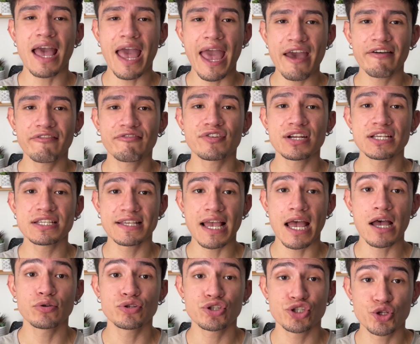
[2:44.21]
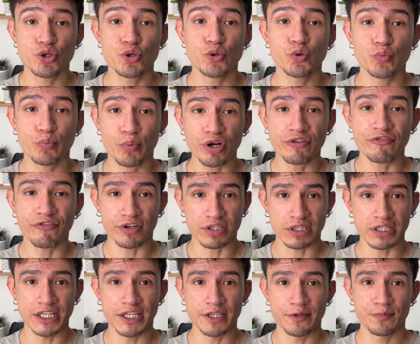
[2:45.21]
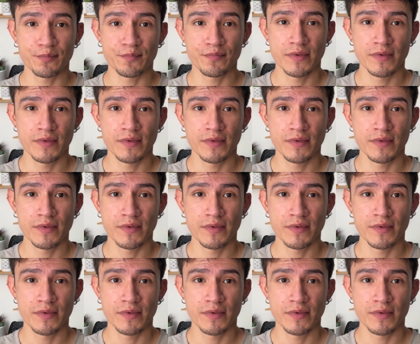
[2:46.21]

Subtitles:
every sound too perfectly.